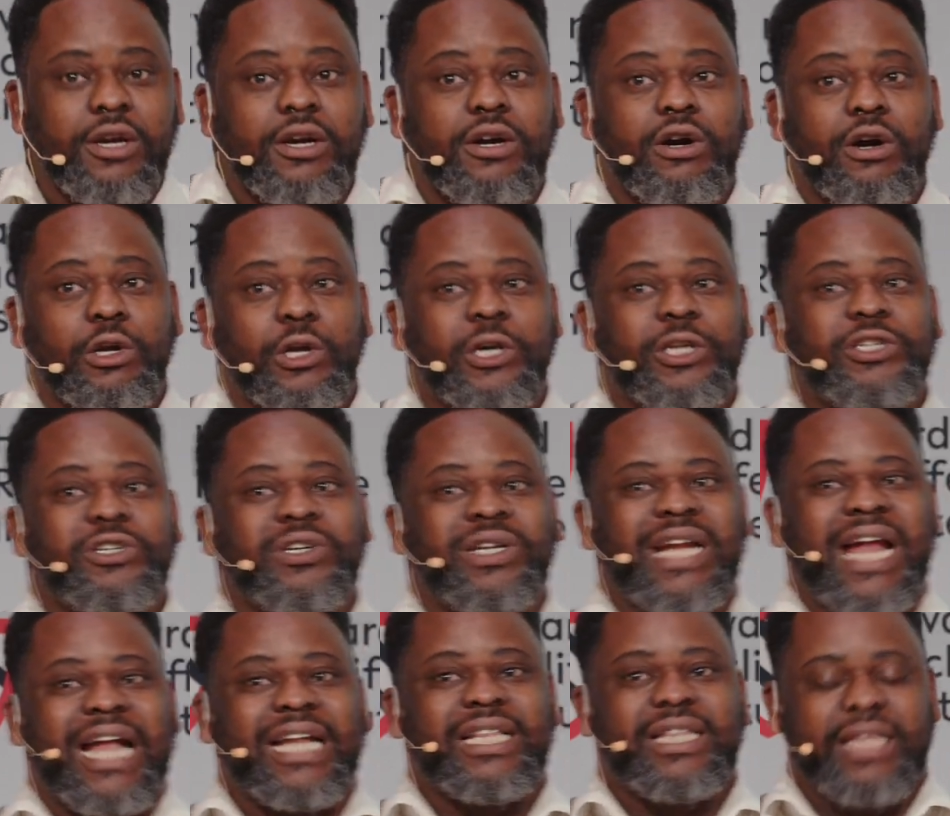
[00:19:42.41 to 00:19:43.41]
Colonial
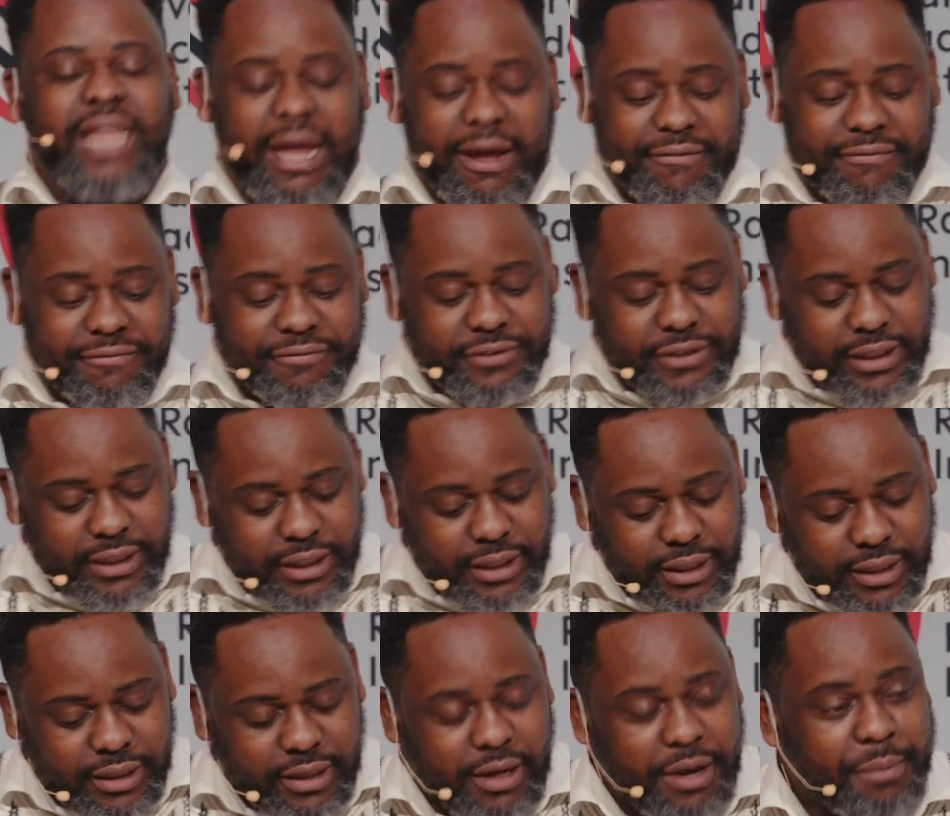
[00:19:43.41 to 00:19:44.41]
land theft
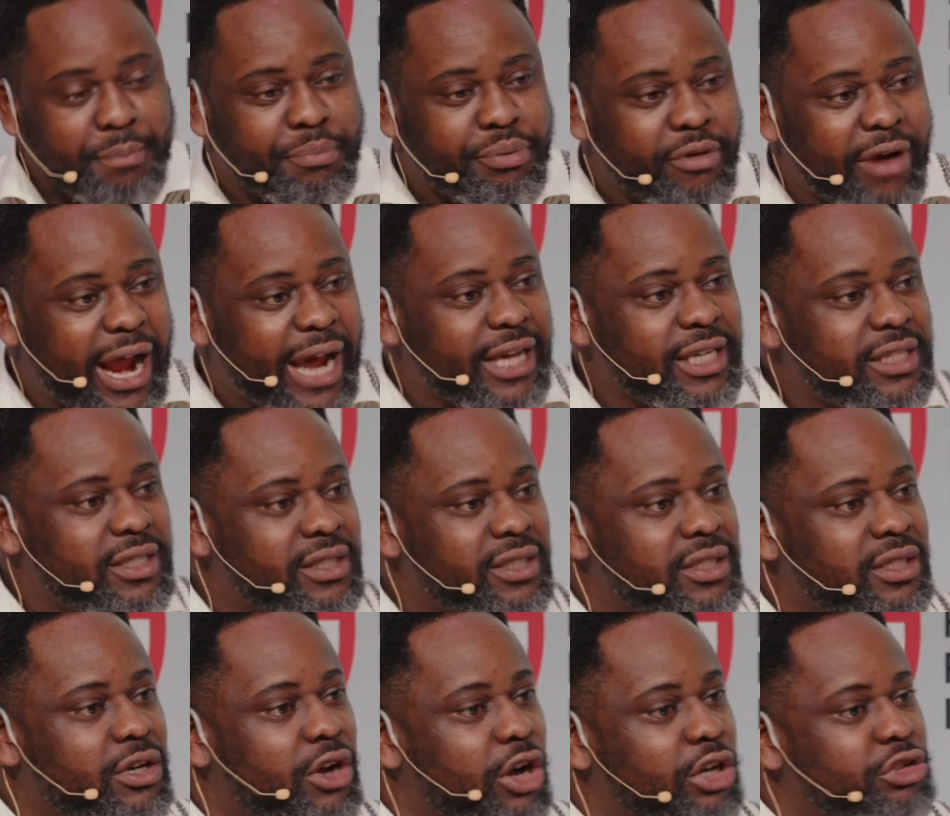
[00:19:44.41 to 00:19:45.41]

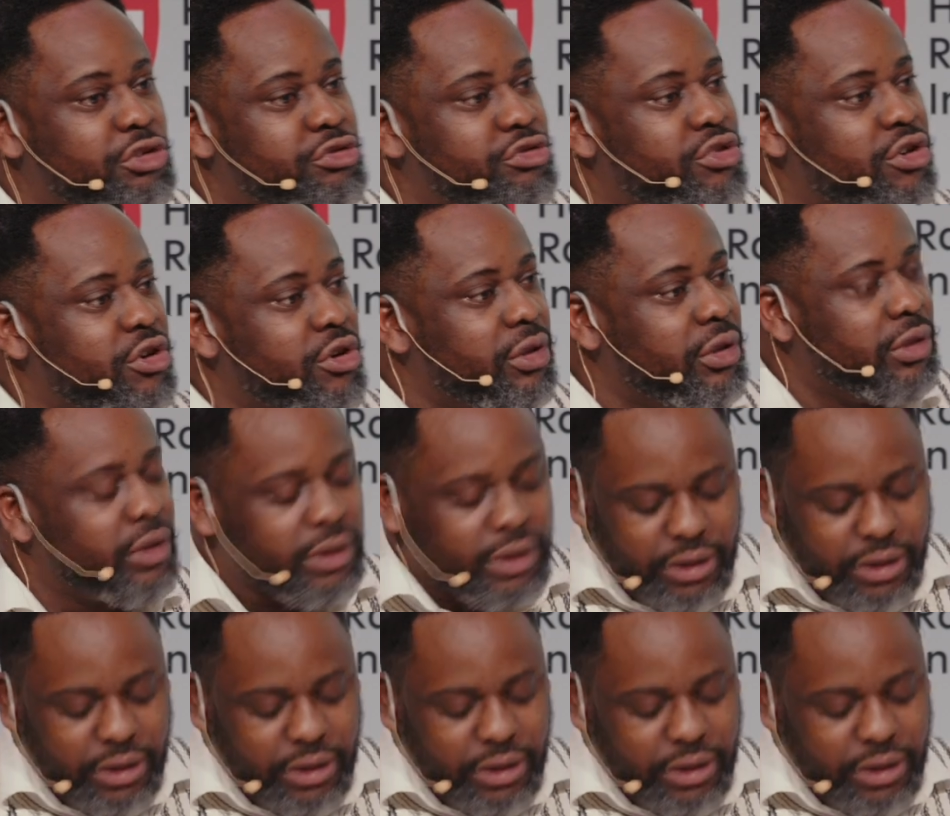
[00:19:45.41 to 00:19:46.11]
price control,